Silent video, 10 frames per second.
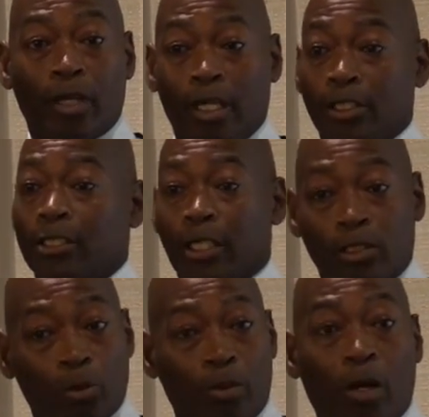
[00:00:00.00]
And she says,
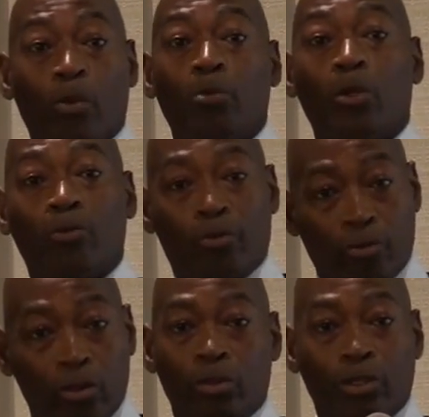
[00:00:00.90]
no problem, we'll move
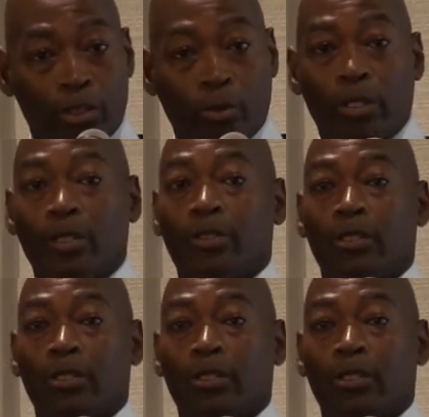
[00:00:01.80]
you to someone else.